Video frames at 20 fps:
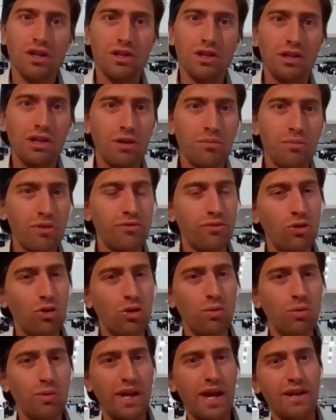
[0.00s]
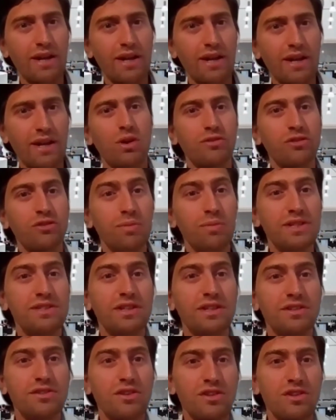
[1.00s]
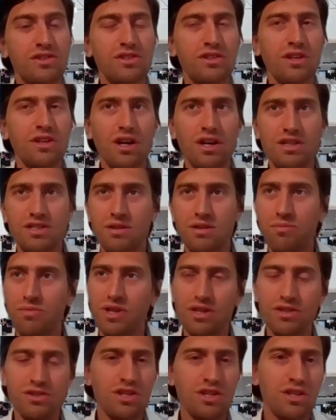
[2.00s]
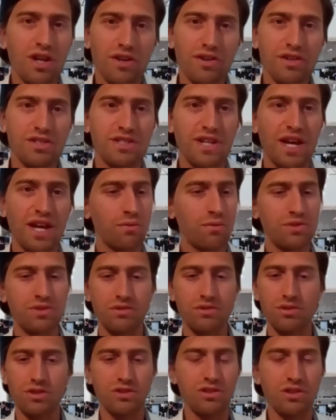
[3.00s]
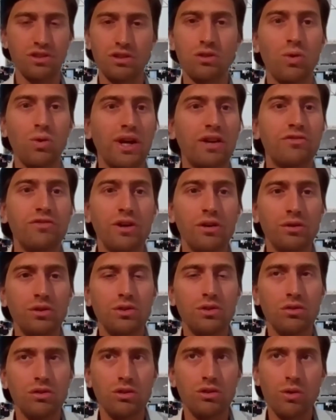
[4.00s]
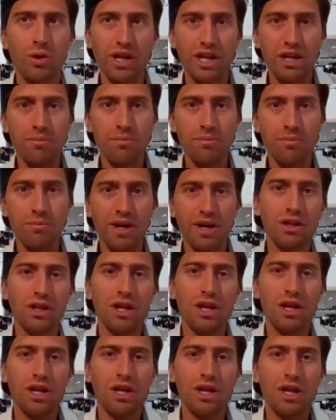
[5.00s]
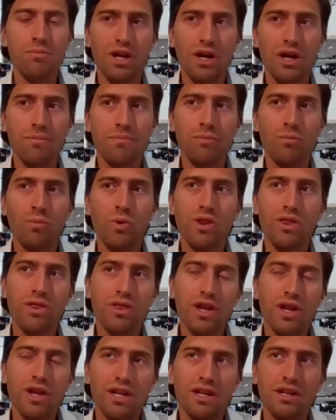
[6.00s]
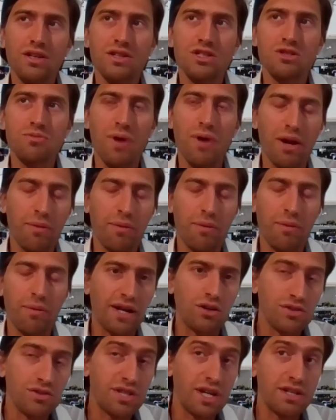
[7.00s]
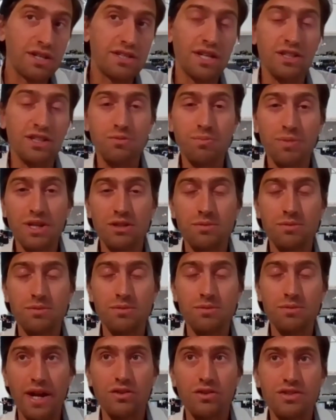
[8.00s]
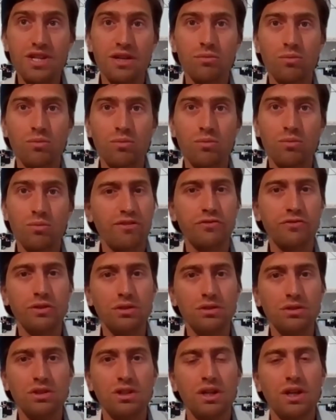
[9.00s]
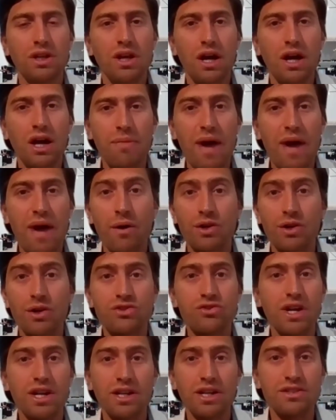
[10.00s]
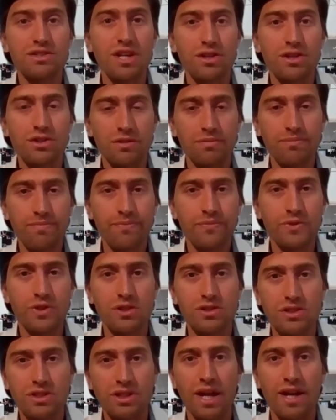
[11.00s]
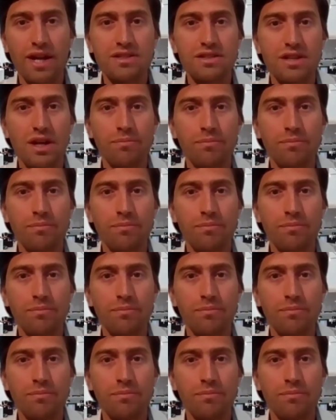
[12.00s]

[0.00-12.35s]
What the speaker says: had learned before, we had quite a few meetings at the start. Some things you didn't understand was just a quick phone call or quick email. But with the spec pack content and speed spec content, we have a full hour training session just to get